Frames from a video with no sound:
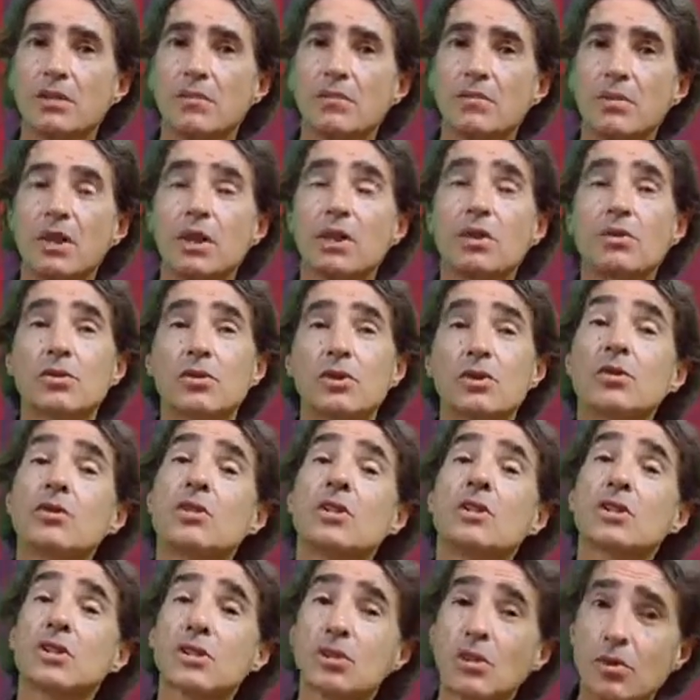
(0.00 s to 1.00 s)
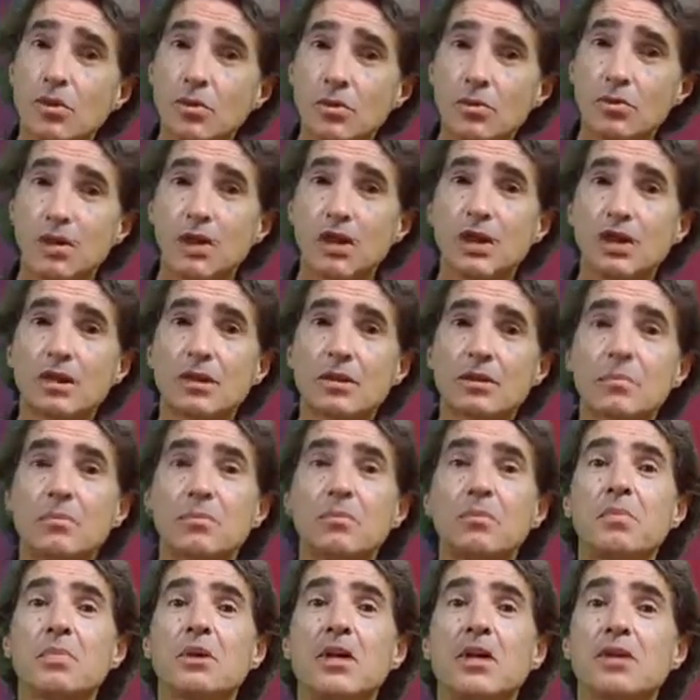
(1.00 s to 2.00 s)
because the soul
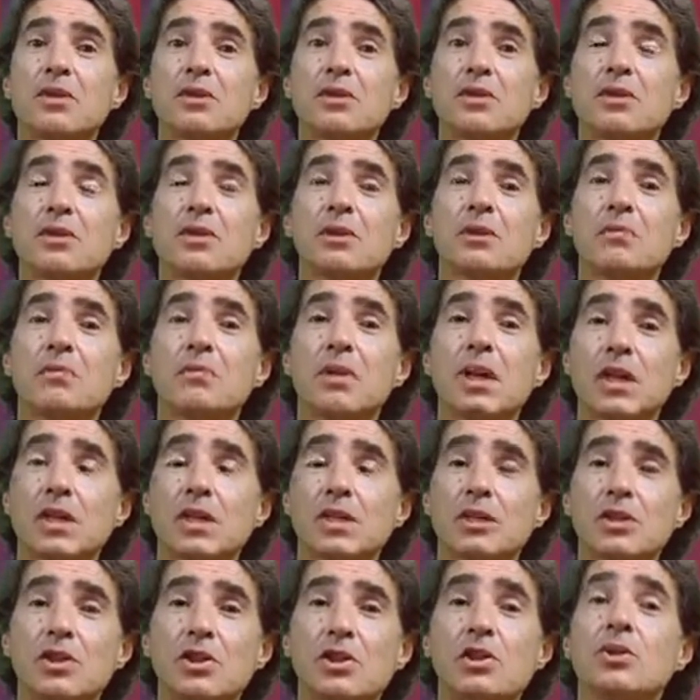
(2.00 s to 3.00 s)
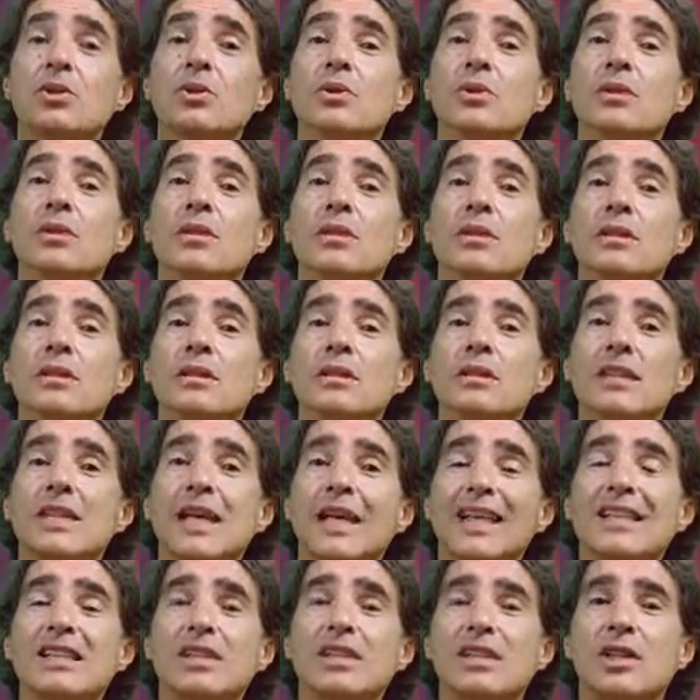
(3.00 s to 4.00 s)
world belongs to
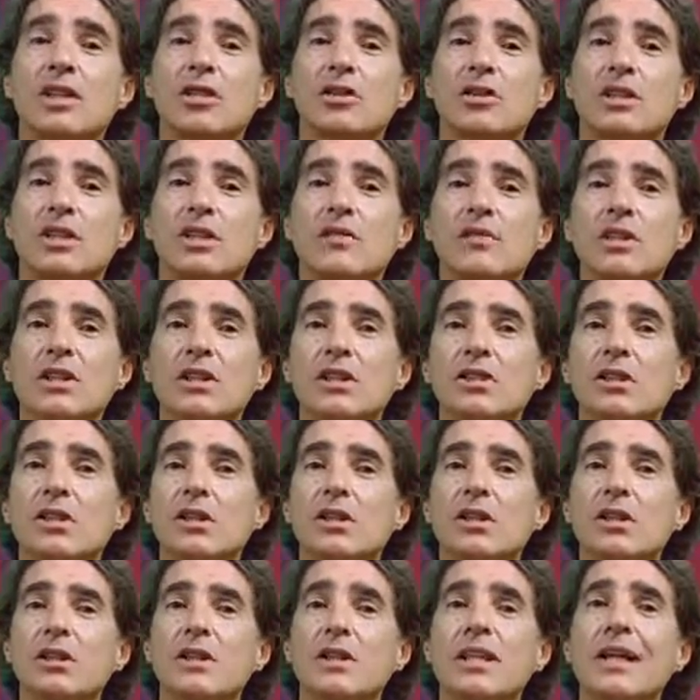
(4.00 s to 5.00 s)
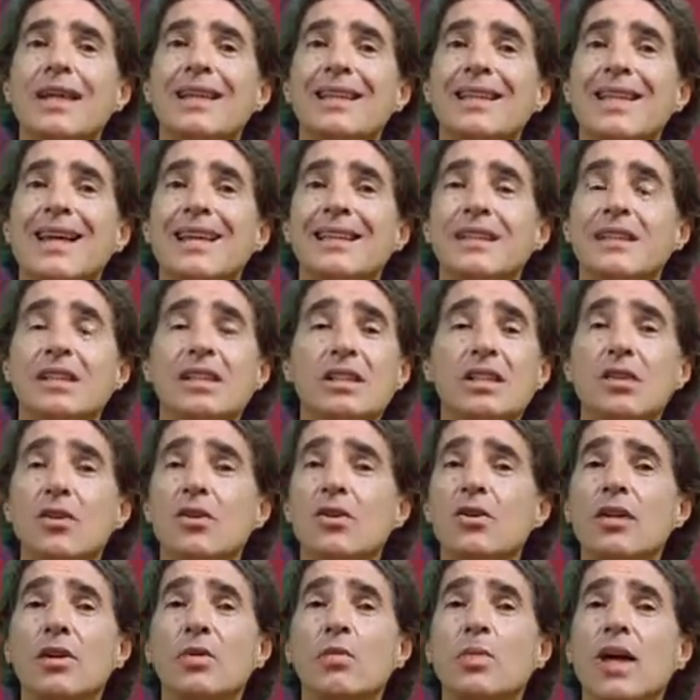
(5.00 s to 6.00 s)
exclusively to God, and that's the
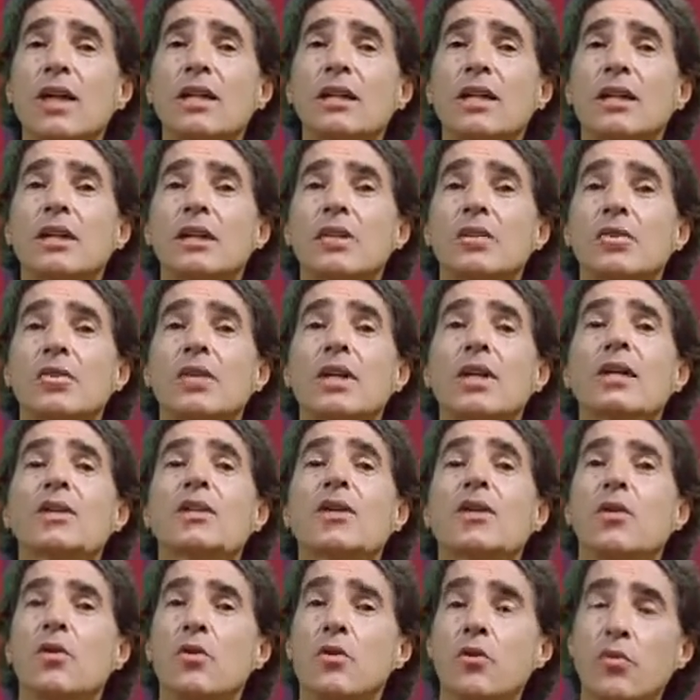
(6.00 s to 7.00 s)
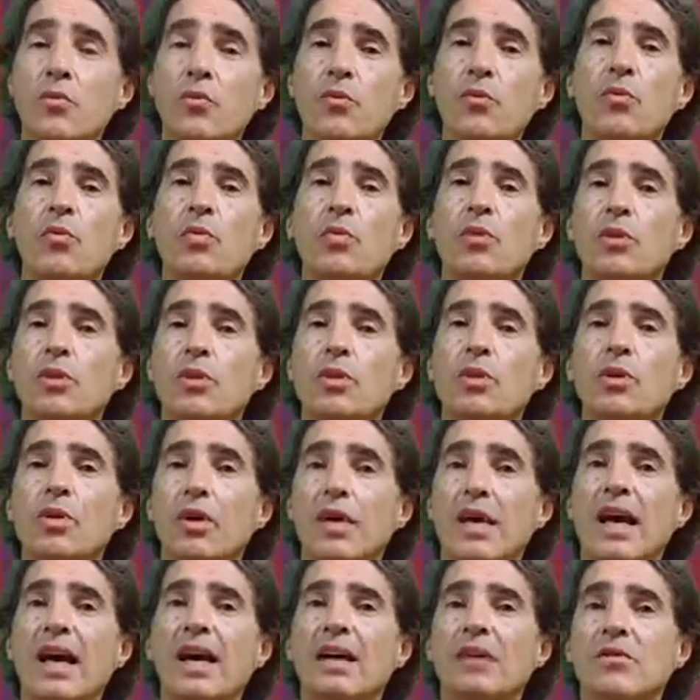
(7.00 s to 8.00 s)
only way that you can rule your
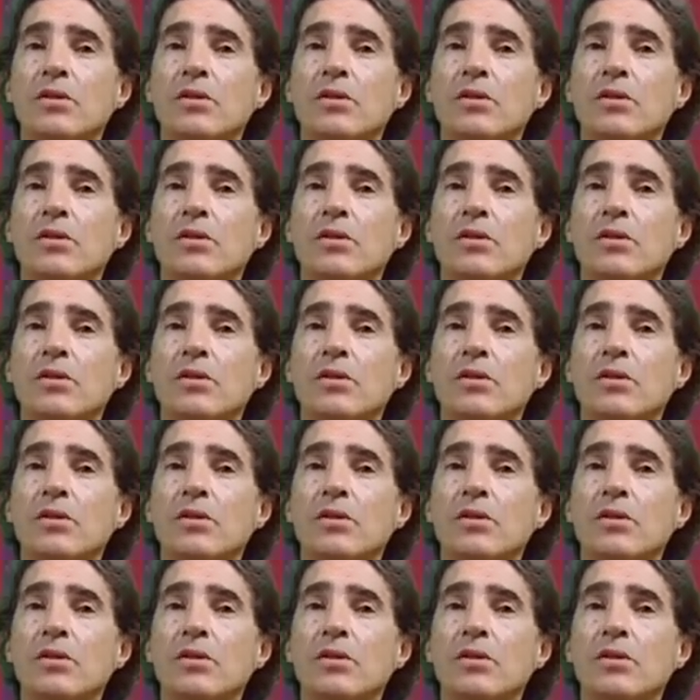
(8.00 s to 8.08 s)
life